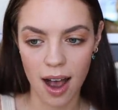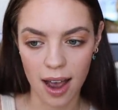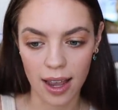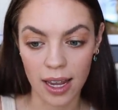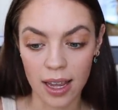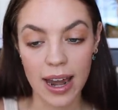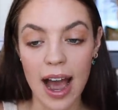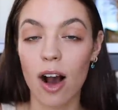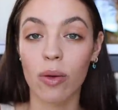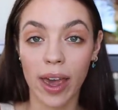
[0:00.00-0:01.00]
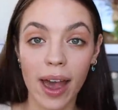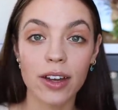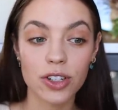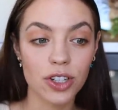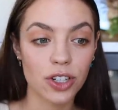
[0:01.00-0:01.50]
I now
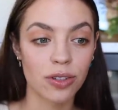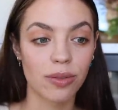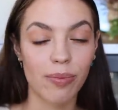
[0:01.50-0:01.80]
catch